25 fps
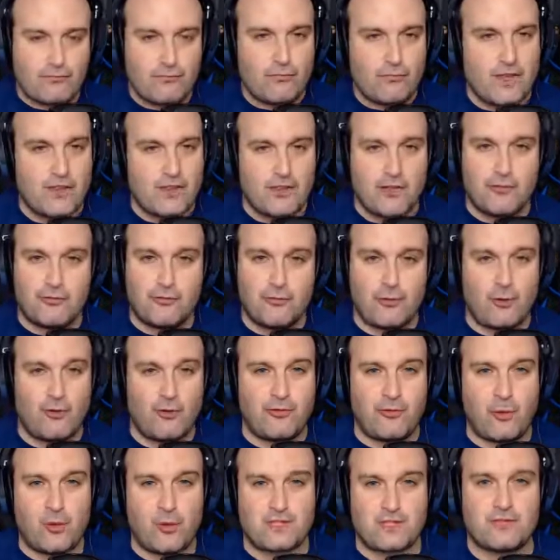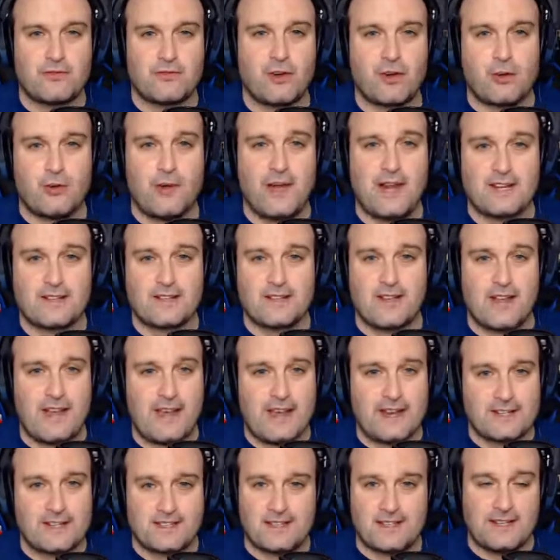the full force of her
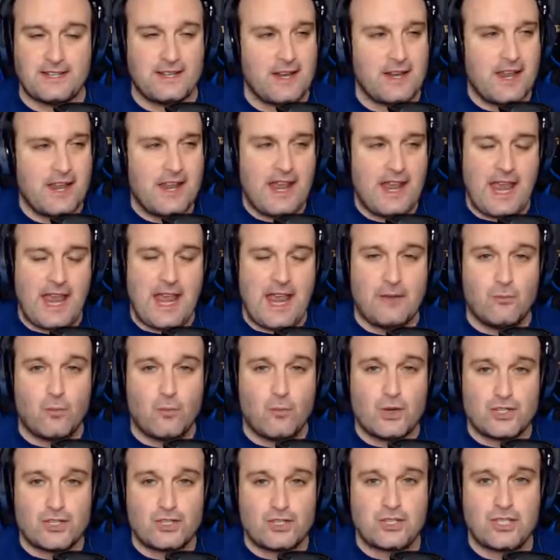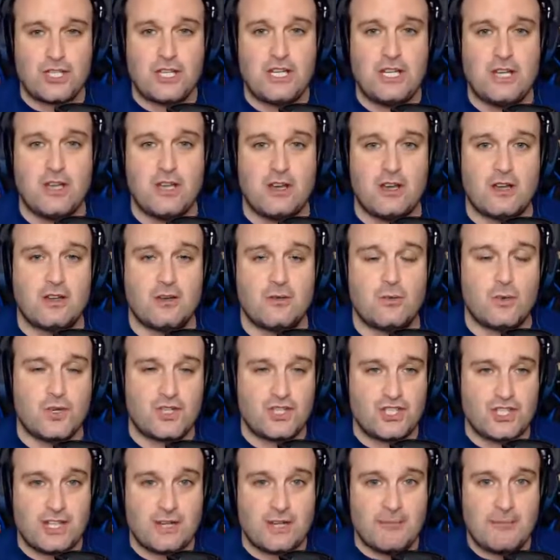hex and what she
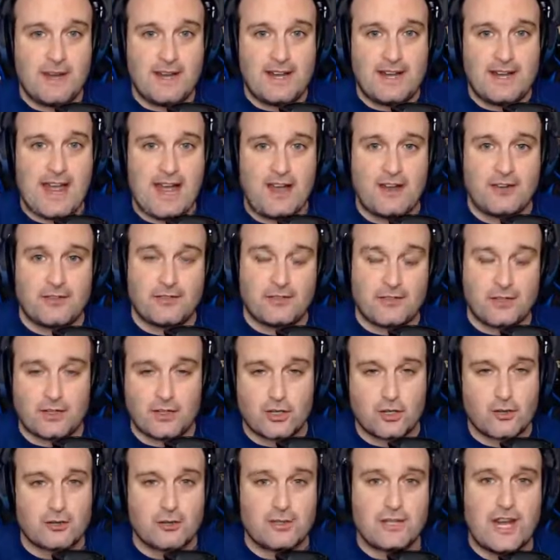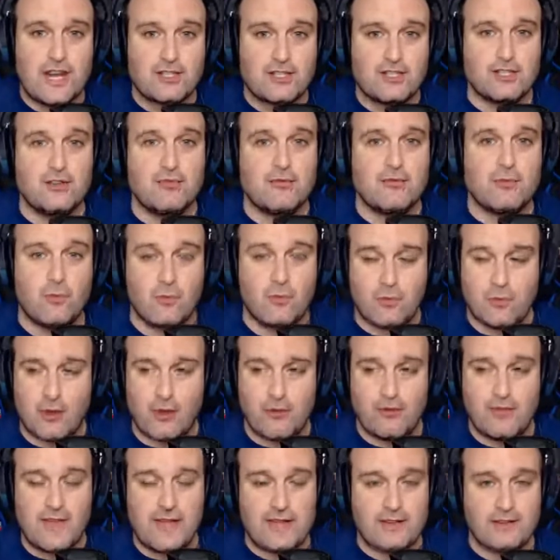admitted out to the creation
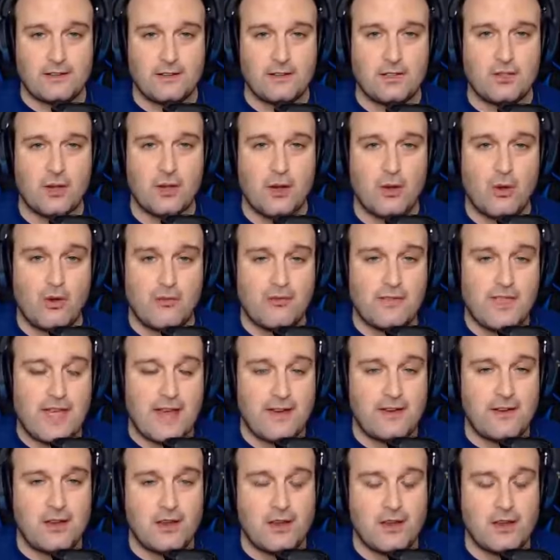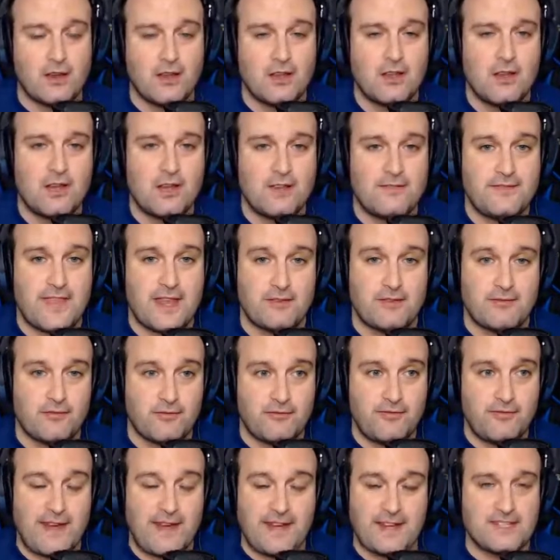of that, that
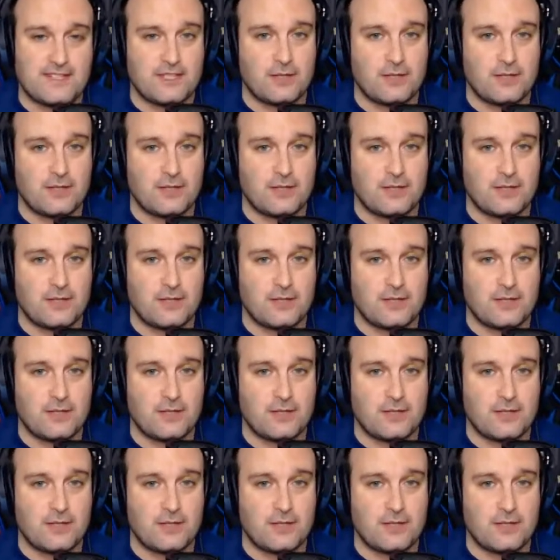fantasy